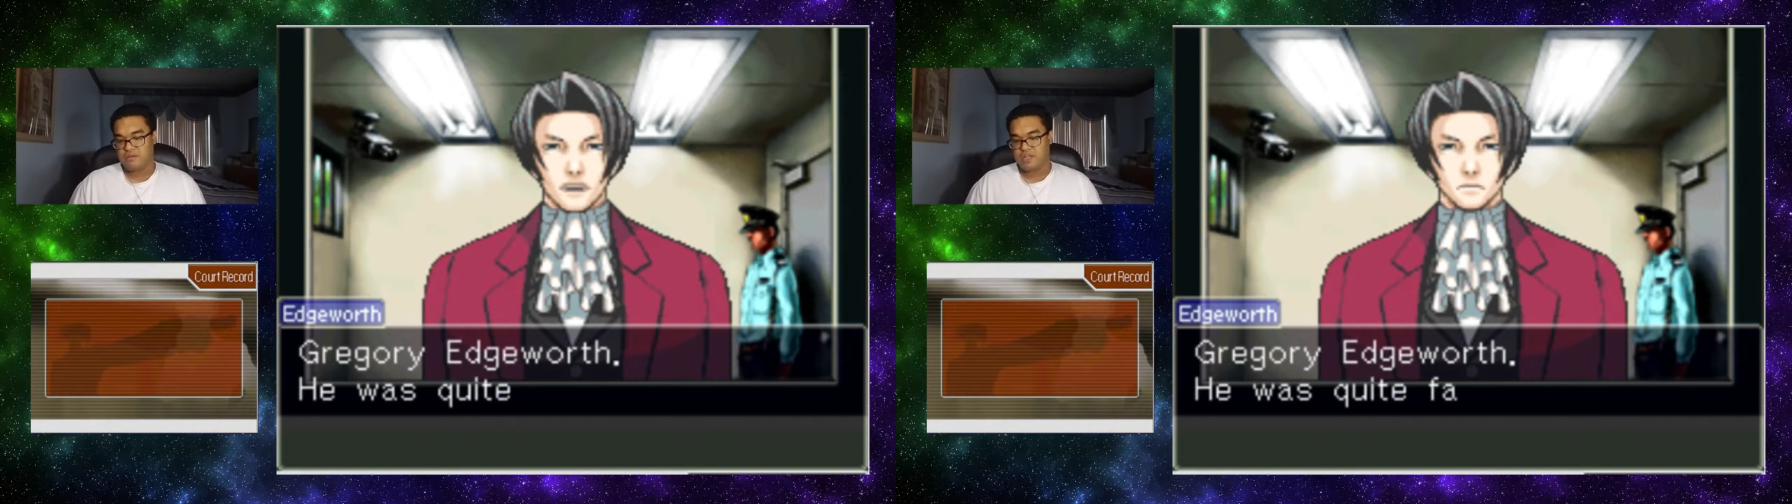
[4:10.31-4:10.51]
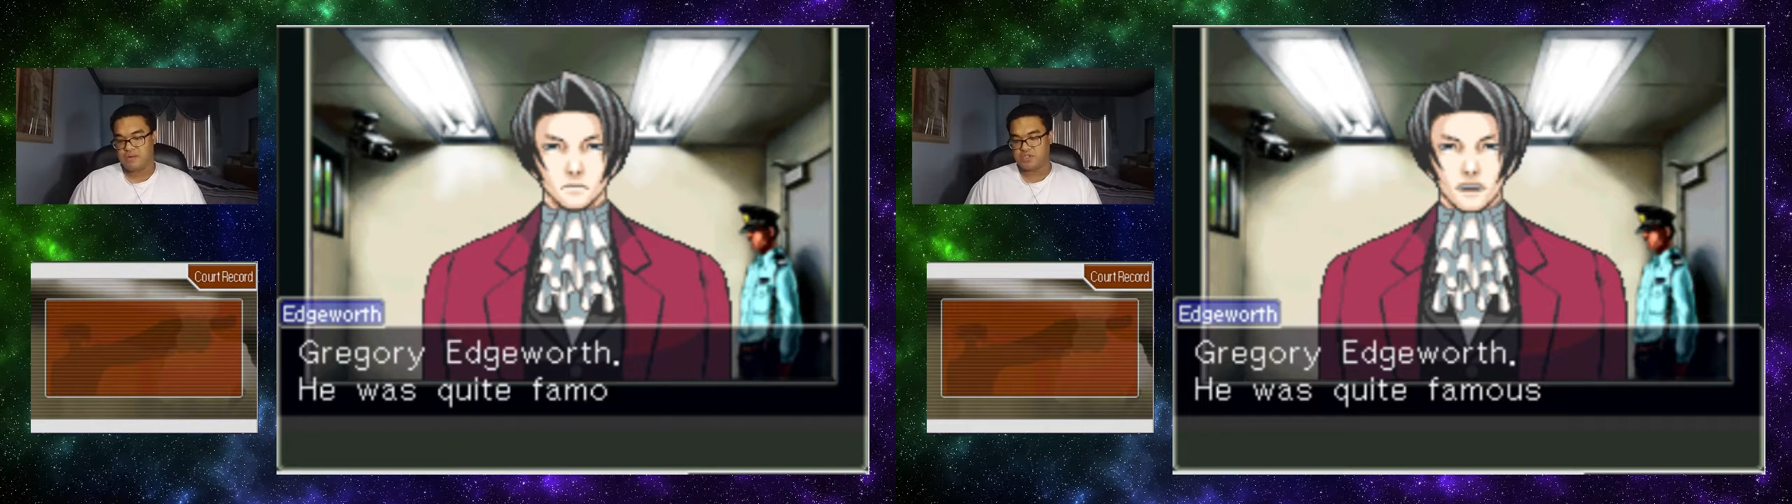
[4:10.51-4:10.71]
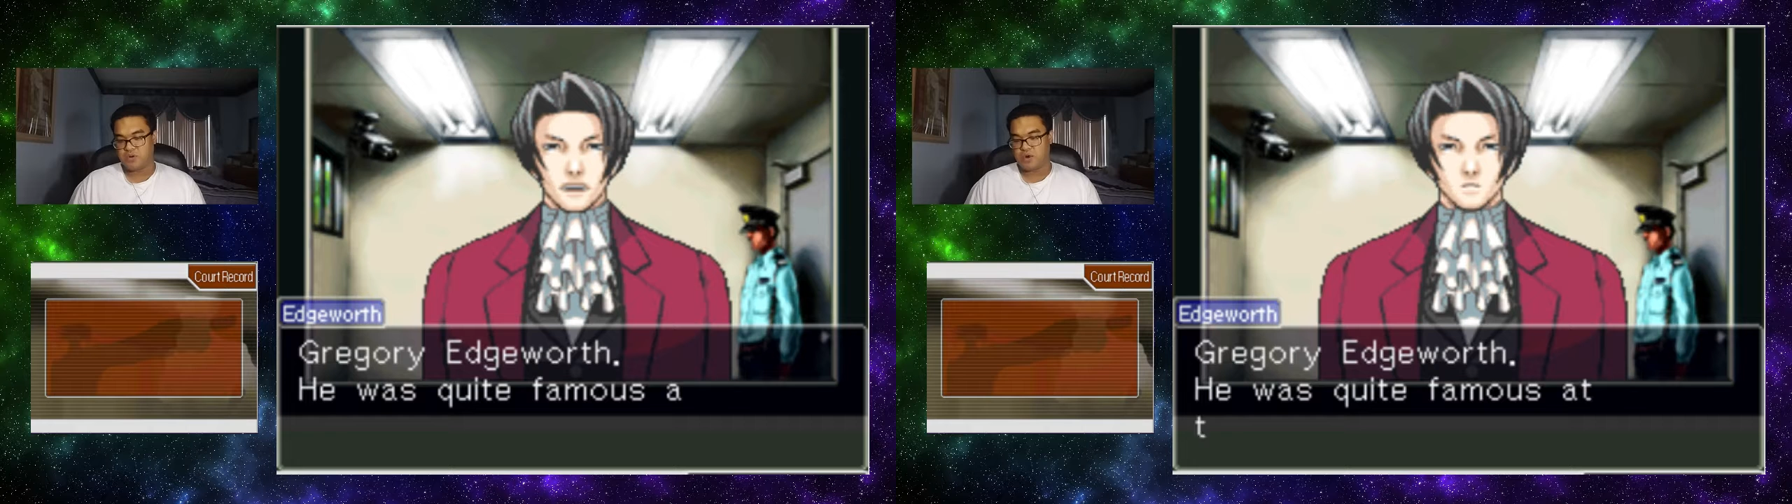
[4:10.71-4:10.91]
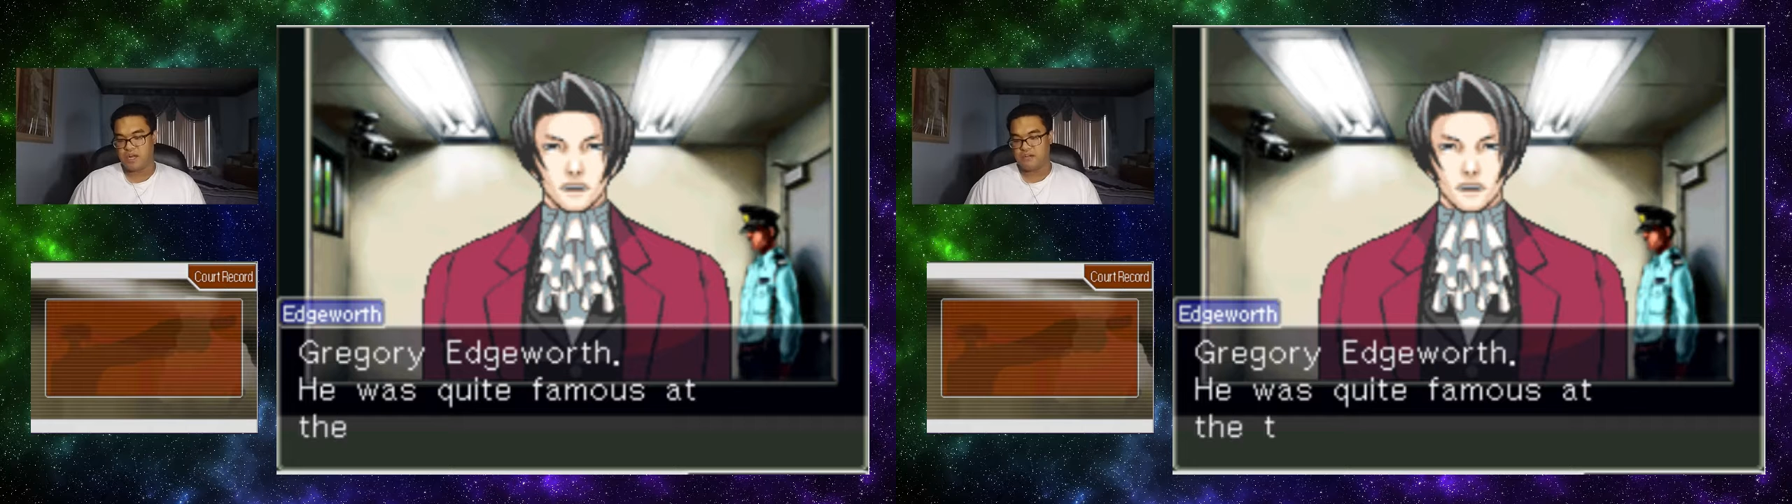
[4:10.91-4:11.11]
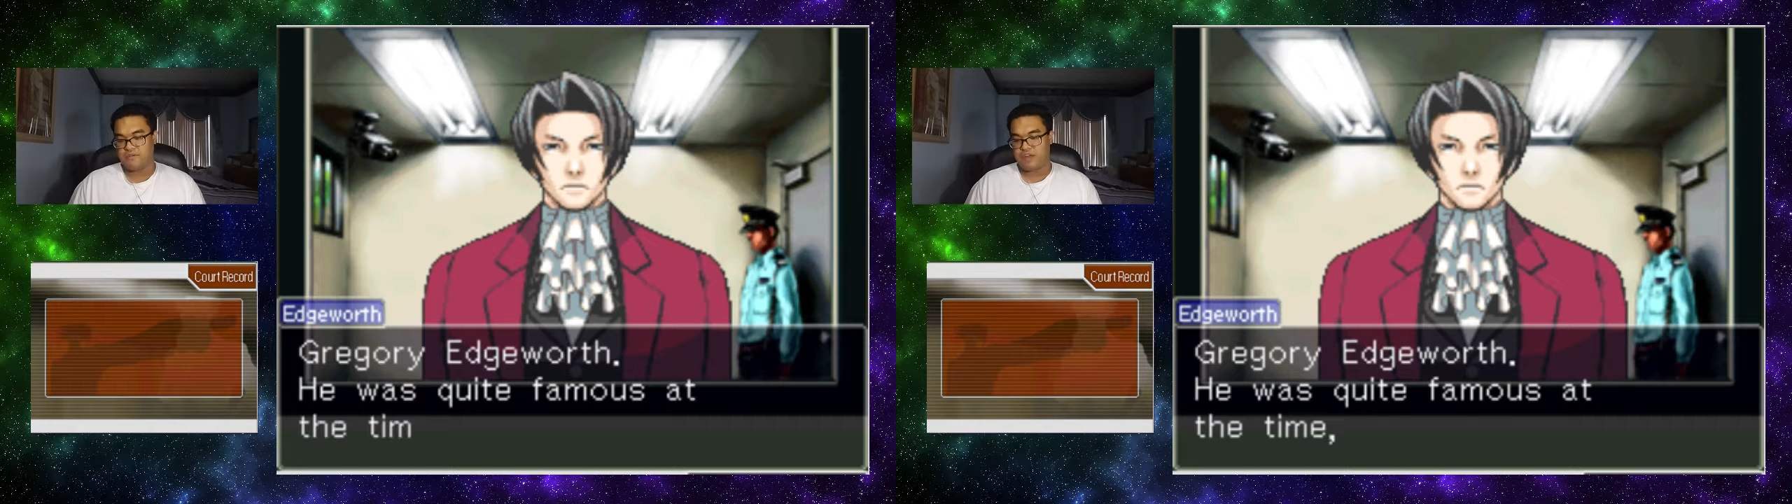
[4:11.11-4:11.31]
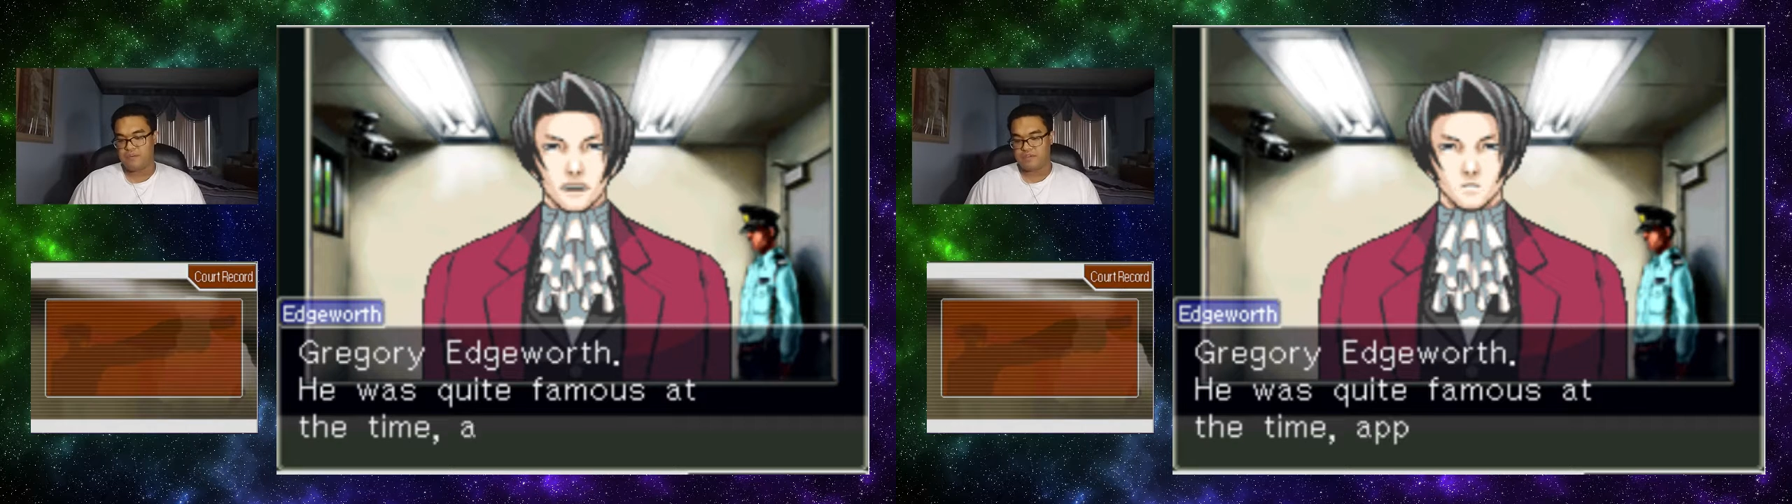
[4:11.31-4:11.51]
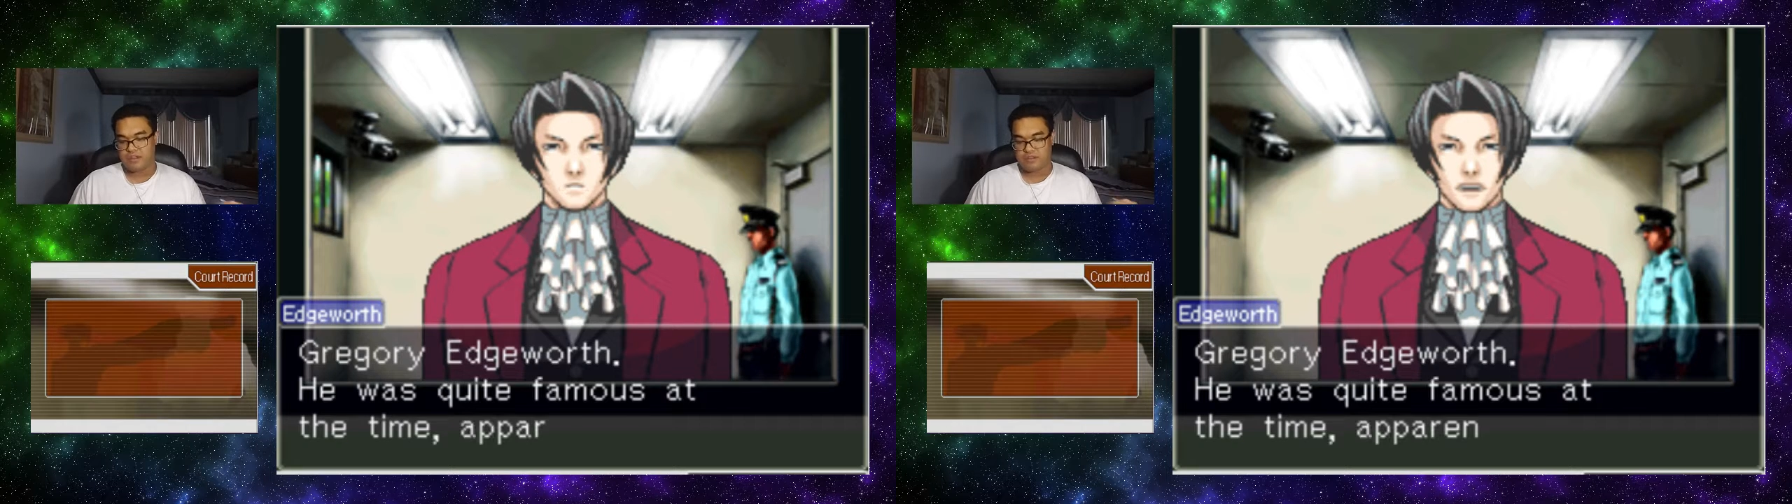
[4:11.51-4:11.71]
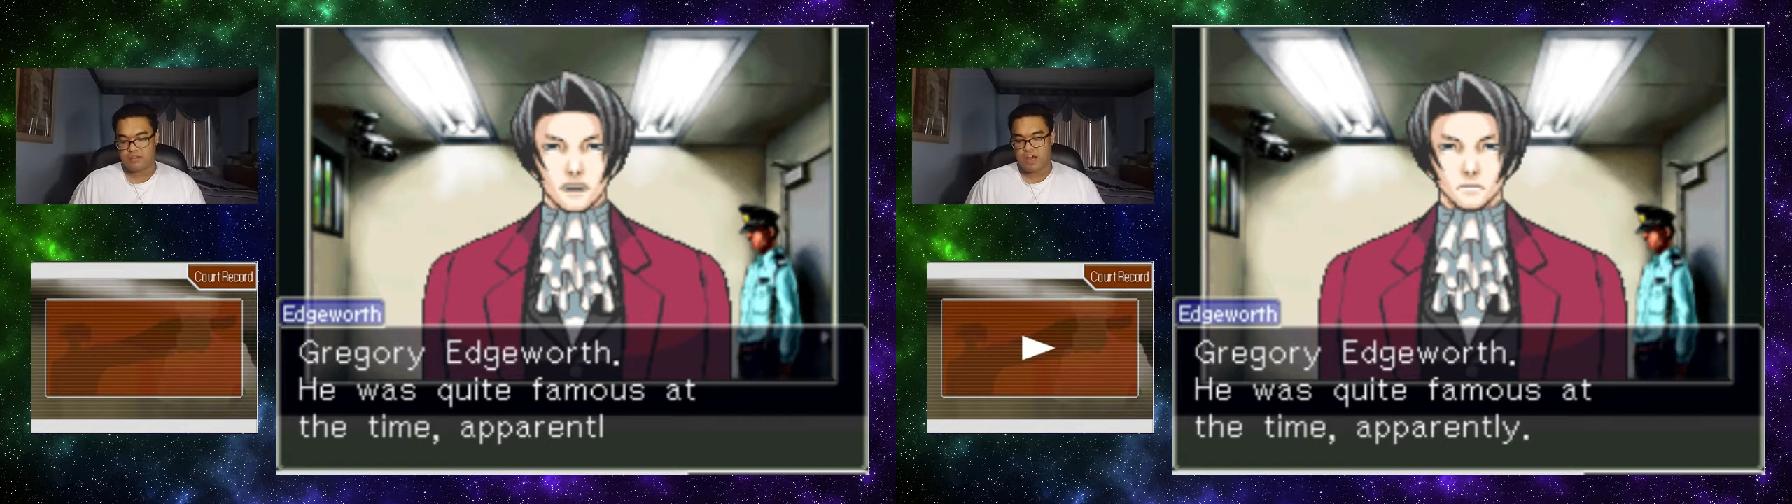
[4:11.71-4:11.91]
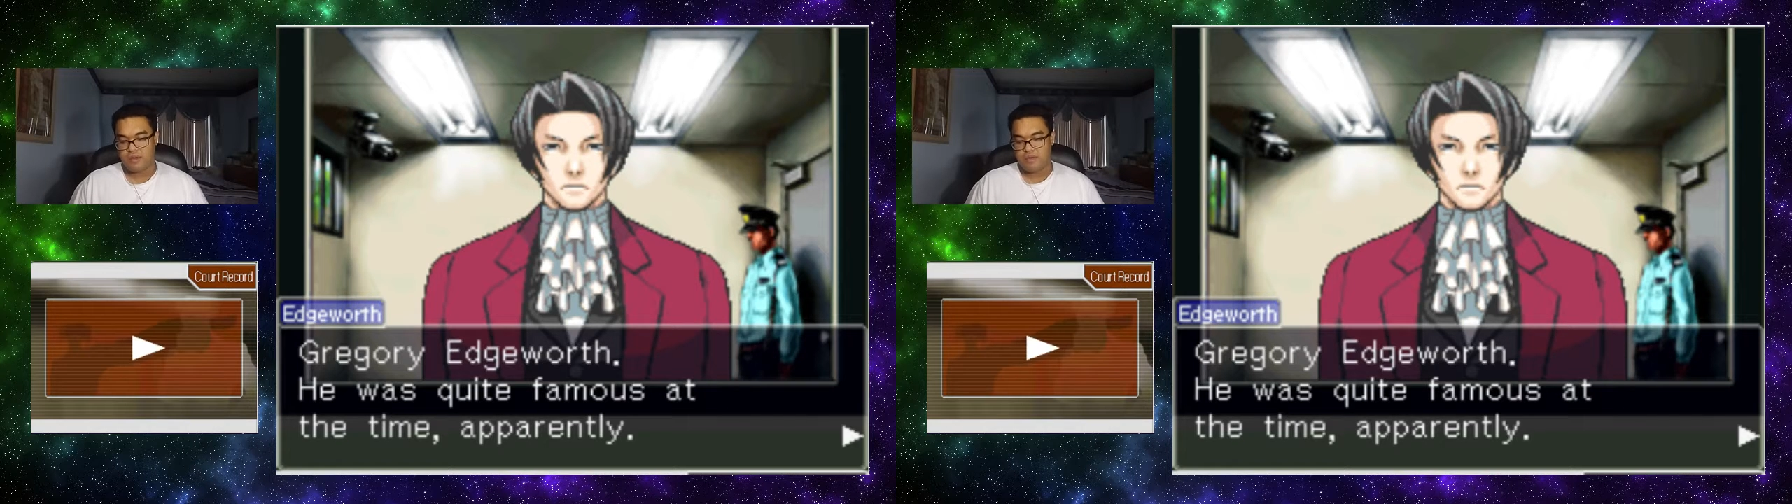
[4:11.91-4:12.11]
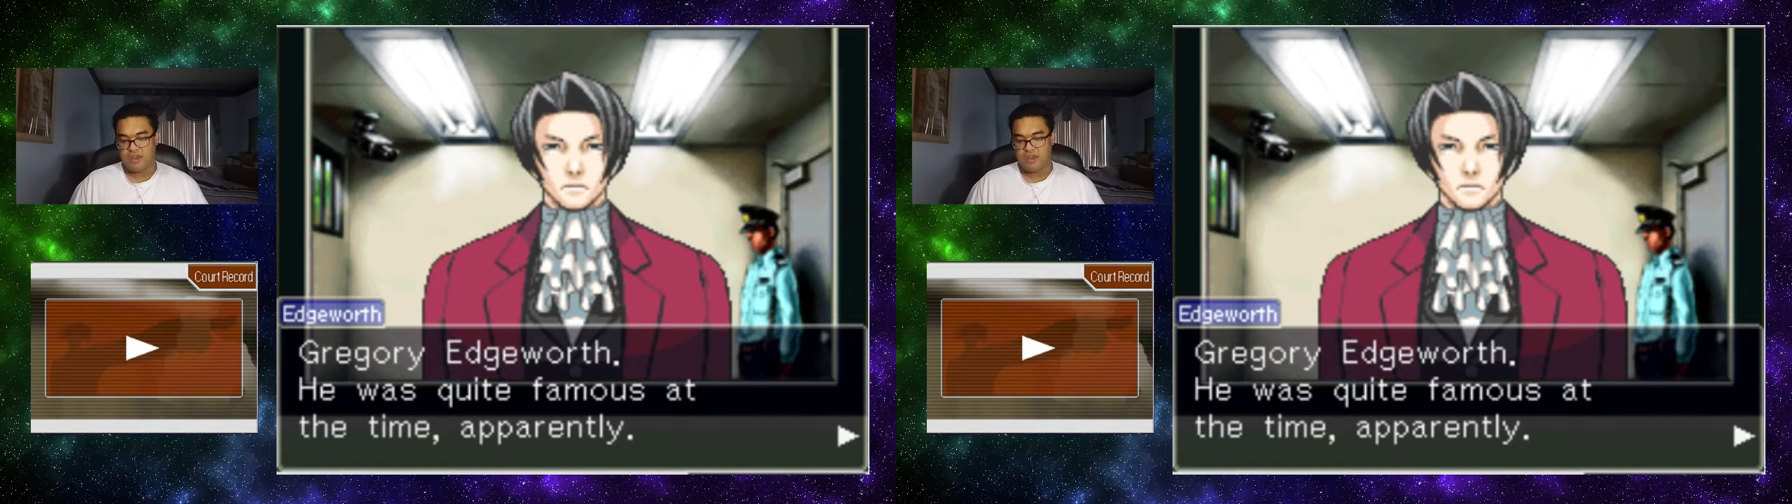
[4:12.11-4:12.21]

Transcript: He was quite famous at the time,